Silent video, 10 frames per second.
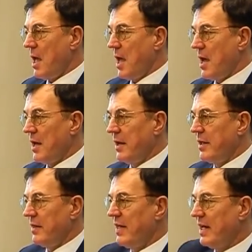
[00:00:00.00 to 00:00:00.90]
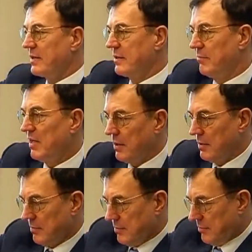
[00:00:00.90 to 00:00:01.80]
And in that
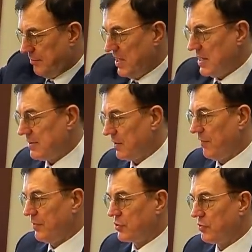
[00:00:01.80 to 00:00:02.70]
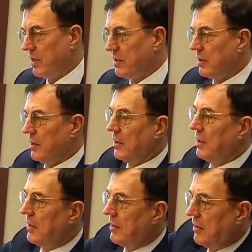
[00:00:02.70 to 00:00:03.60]
middle piece of the street,
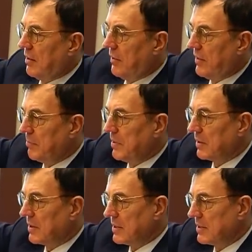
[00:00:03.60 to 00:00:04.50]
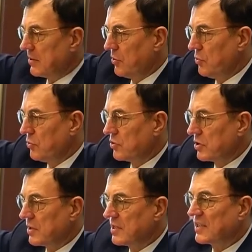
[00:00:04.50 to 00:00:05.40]
they built this
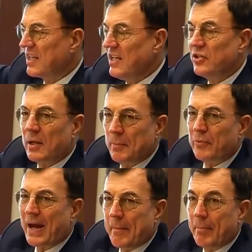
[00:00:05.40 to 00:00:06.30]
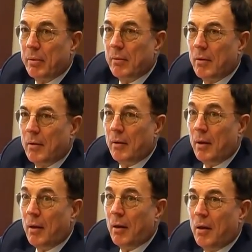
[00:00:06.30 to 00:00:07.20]
huge ski jump ramp.
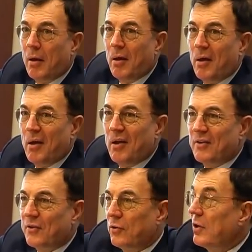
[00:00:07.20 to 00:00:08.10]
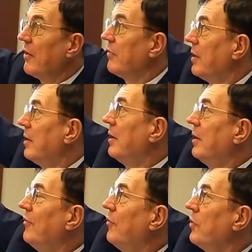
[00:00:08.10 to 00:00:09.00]
Yeah? So you have a
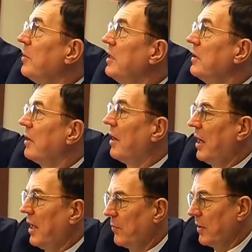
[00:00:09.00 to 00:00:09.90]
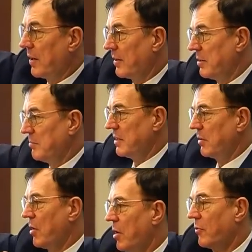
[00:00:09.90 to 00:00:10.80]
40-meter high, 100-meter
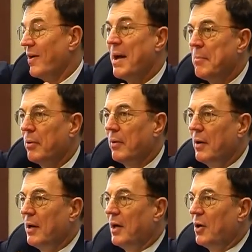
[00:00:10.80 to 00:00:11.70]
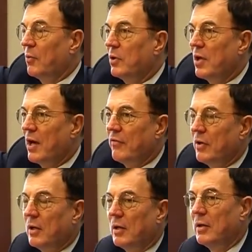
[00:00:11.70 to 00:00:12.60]
long ramp, where you have
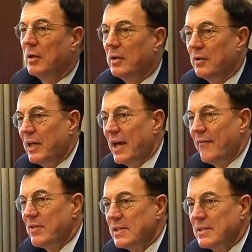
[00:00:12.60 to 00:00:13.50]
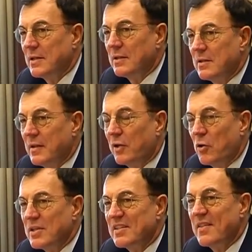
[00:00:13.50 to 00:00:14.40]
they have this, they
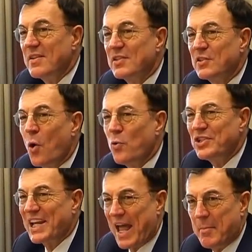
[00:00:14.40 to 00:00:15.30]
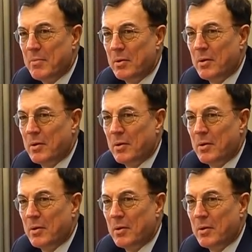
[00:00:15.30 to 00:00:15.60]
call it the snow jam,